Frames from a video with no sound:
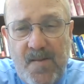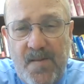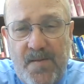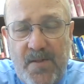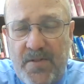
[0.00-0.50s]

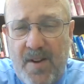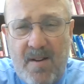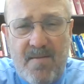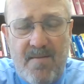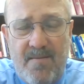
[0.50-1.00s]
If you
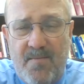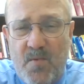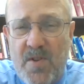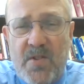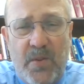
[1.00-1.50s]
start
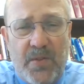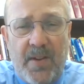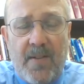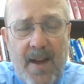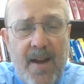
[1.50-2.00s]

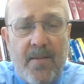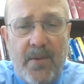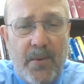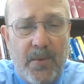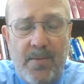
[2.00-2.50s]
reducing that
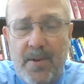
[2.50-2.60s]
to